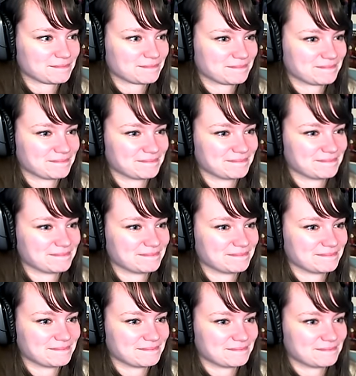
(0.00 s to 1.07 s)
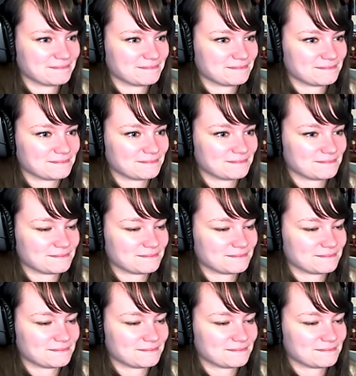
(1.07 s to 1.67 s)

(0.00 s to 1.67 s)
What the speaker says: Nobody speaks.